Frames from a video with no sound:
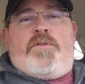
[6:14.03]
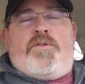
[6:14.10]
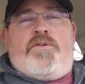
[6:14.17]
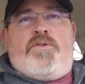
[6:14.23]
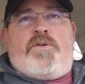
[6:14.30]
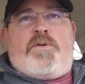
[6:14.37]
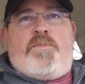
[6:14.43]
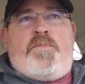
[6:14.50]

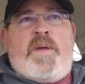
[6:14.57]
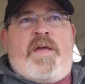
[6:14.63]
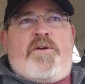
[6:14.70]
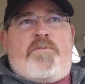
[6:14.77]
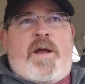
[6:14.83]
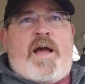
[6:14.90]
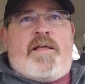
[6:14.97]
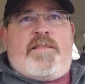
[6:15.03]
You can be
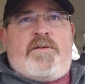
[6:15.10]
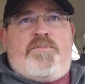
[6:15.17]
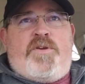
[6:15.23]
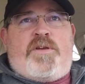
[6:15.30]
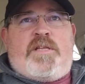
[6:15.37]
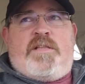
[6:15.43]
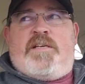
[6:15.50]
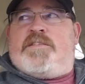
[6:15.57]
around them, you
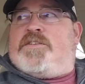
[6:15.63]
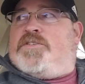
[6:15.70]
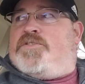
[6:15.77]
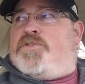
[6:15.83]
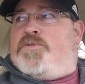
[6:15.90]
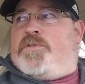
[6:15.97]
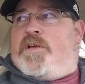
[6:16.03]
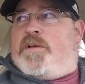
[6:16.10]
can listen
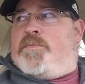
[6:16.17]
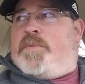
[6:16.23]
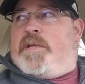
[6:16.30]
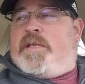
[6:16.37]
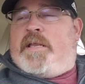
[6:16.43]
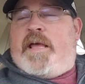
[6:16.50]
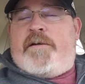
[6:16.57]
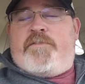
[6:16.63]
to them,
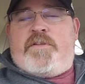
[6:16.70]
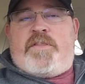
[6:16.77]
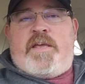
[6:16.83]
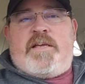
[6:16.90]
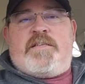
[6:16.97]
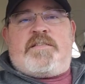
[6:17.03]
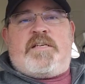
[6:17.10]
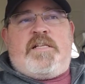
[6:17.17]
and
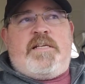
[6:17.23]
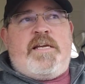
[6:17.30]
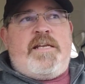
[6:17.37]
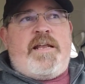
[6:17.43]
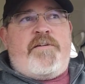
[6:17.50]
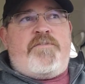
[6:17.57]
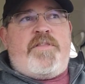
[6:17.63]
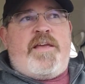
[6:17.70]
everything is
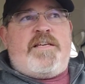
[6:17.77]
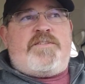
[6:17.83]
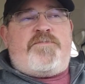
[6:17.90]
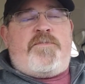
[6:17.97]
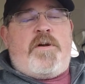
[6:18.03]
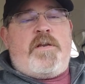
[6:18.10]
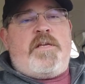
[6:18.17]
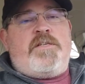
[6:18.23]
clean, everything's
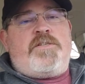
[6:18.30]
funny.